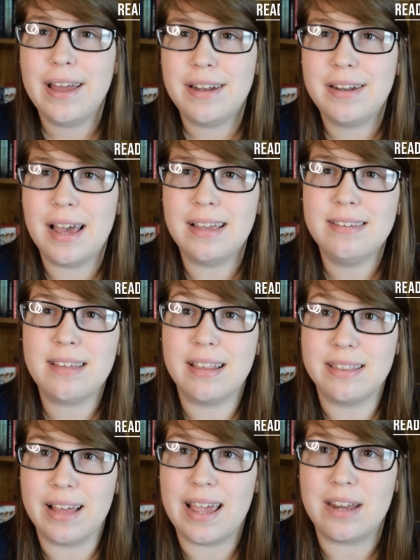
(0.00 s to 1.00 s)
nice
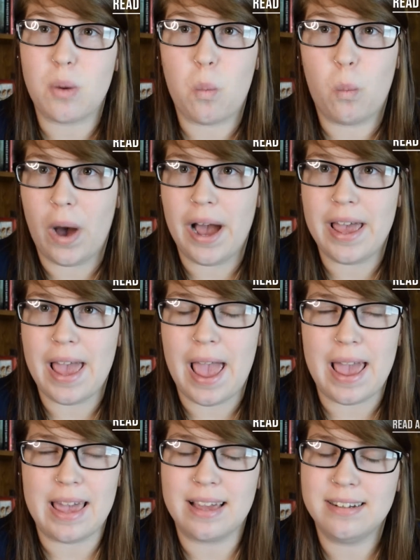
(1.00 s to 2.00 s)
light
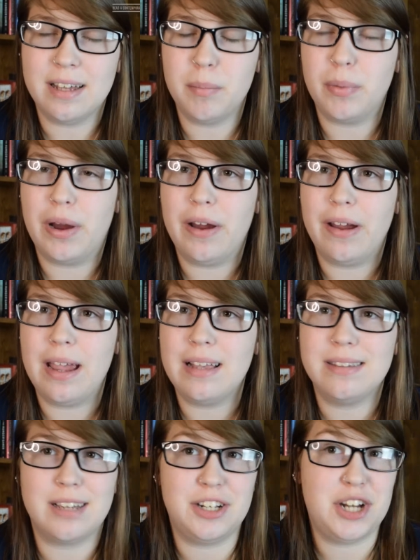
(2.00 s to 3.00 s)
YA contemporary,
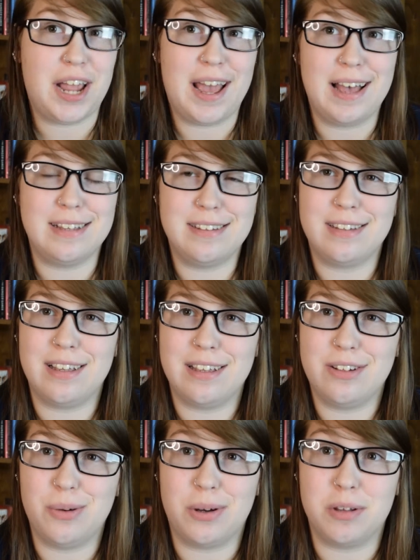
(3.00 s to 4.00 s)
such as
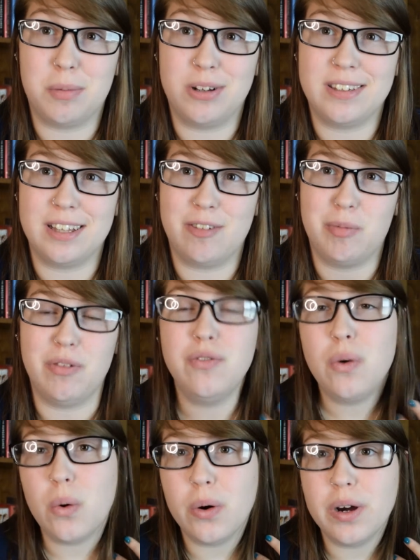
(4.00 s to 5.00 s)
To All the Boys I Loved
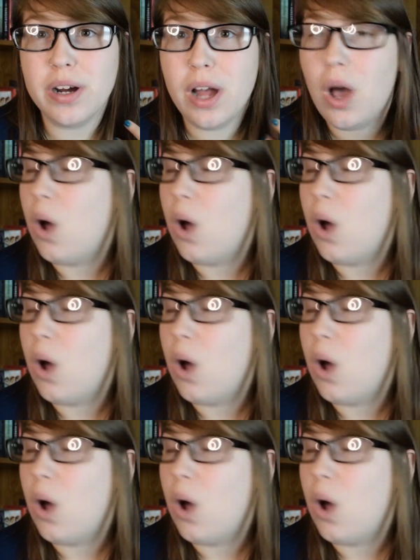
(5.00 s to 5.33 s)
Before,